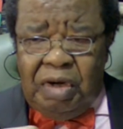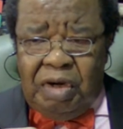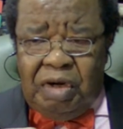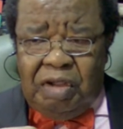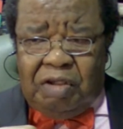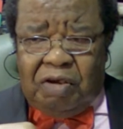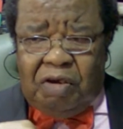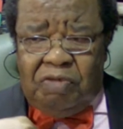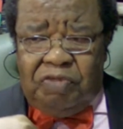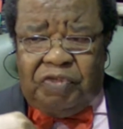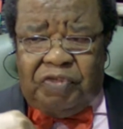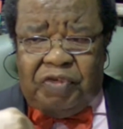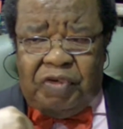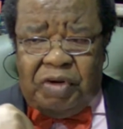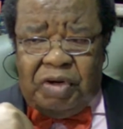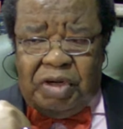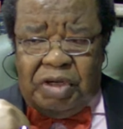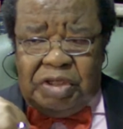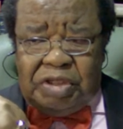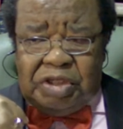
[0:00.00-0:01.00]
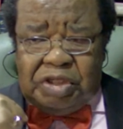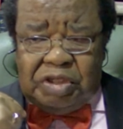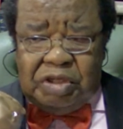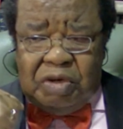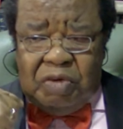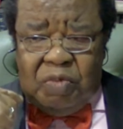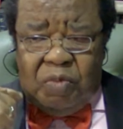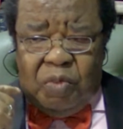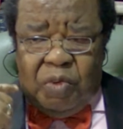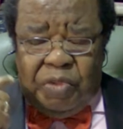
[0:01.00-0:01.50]

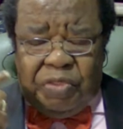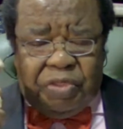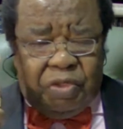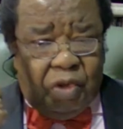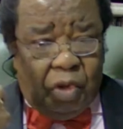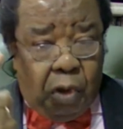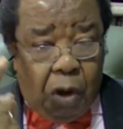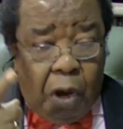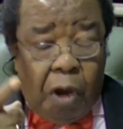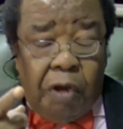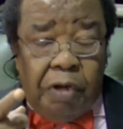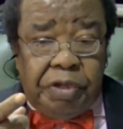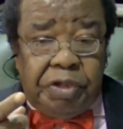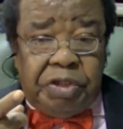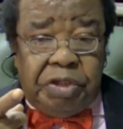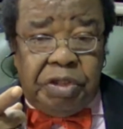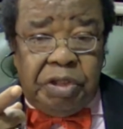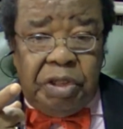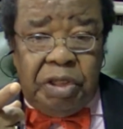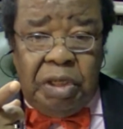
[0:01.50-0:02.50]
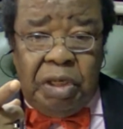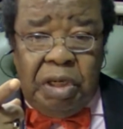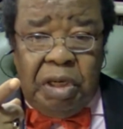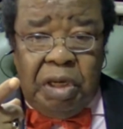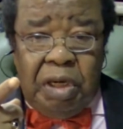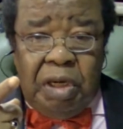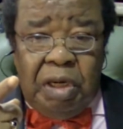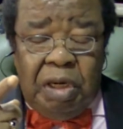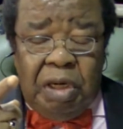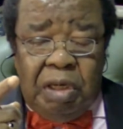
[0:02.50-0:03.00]
reconciliation with God,
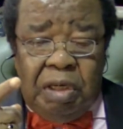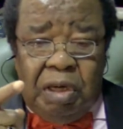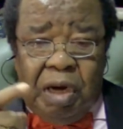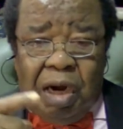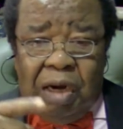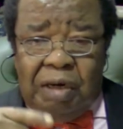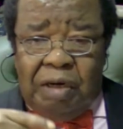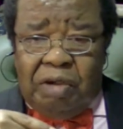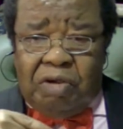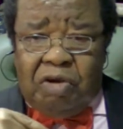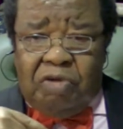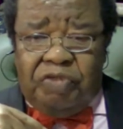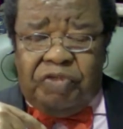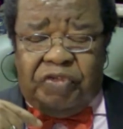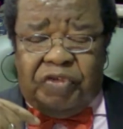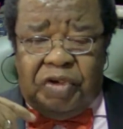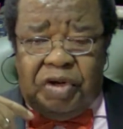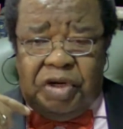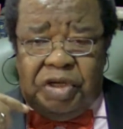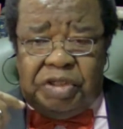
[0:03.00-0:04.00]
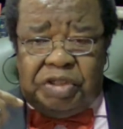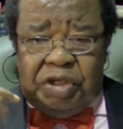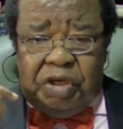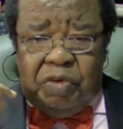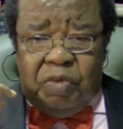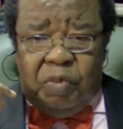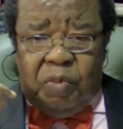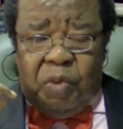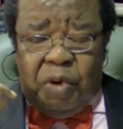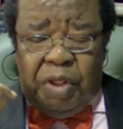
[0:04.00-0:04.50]
and
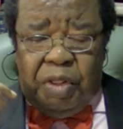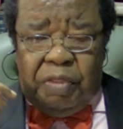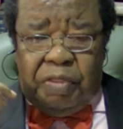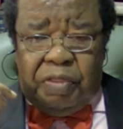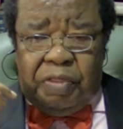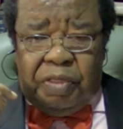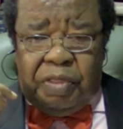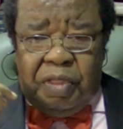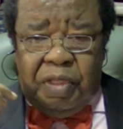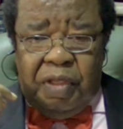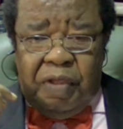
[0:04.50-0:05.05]
reconciliation with